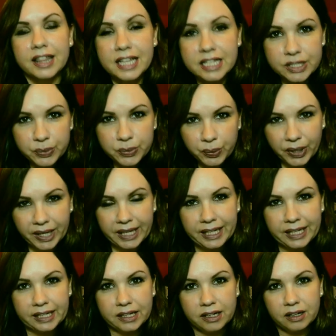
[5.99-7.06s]
This
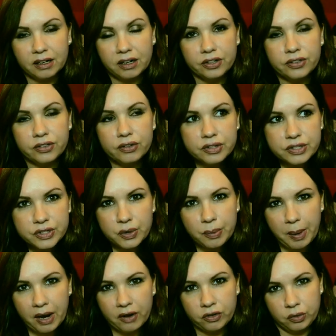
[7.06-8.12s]
week, I thought I'd do a
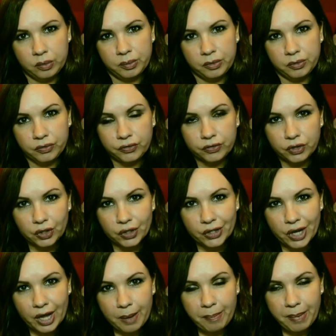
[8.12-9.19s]
paranormal
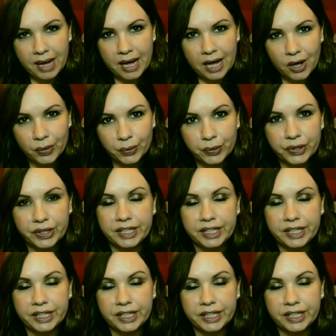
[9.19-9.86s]
vlog about